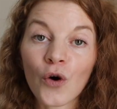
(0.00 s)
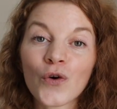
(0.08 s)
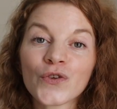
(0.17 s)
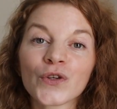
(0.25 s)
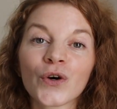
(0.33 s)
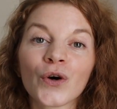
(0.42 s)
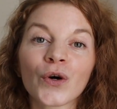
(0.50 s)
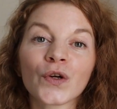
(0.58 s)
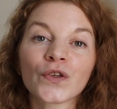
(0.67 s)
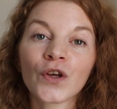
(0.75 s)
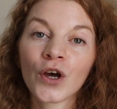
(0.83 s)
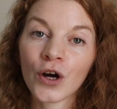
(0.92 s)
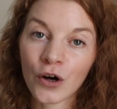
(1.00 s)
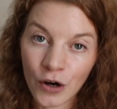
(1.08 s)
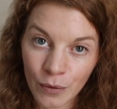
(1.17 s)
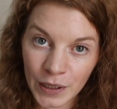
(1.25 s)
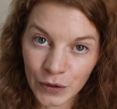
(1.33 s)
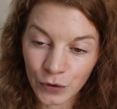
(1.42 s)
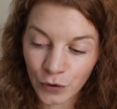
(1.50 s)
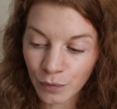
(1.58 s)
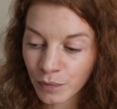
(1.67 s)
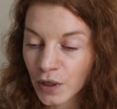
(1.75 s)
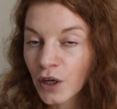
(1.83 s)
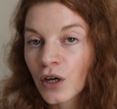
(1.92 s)
also called commando.
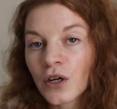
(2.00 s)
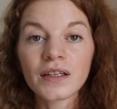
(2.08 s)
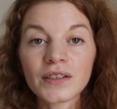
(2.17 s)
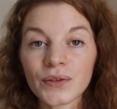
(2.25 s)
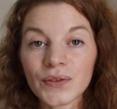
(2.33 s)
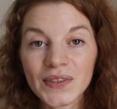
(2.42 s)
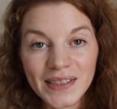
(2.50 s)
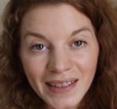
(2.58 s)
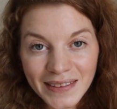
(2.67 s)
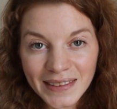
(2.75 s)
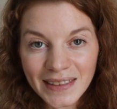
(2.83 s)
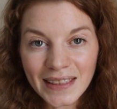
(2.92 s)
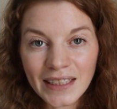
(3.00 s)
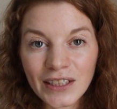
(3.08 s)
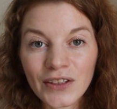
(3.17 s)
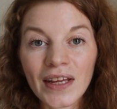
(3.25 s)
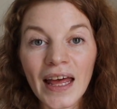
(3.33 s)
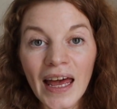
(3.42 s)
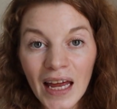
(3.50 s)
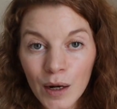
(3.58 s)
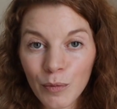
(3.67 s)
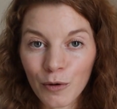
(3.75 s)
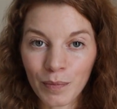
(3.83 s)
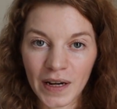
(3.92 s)
So starting in an
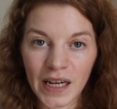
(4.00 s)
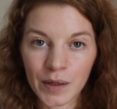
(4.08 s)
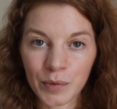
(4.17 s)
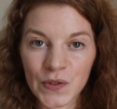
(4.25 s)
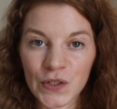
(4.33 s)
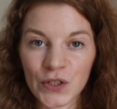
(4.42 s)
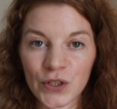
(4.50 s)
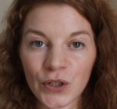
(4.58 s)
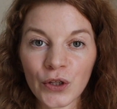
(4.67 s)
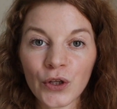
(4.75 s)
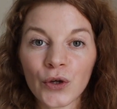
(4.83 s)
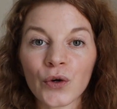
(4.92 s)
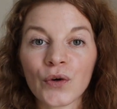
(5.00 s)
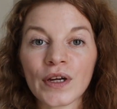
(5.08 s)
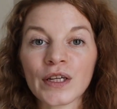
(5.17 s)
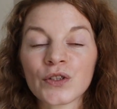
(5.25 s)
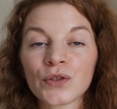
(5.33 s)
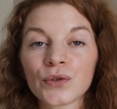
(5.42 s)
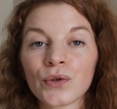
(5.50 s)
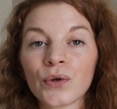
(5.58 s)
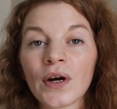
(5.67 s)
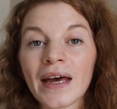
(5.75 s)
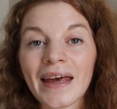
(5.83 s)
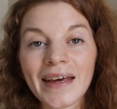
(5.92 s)
elbow plank position, you're going
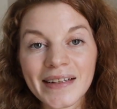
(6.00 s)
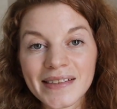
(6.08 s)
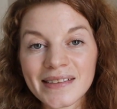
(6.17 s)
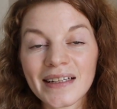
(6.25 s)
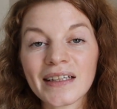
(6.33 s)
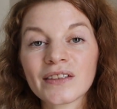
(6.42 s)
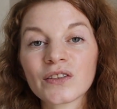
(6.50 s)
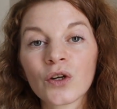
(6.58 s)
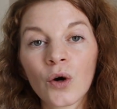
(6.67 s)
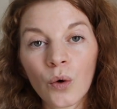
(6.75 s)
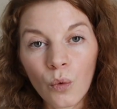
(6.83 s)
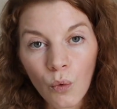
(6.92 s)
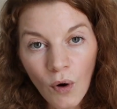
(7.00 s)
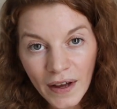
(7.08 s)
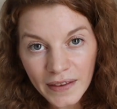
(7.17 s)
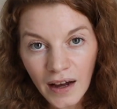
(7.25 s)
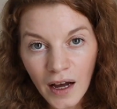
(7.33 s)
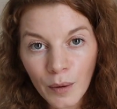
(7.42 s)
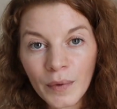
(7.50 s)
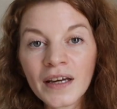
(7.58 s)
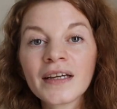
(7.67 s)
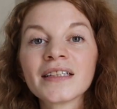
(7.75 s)
to extend one arm,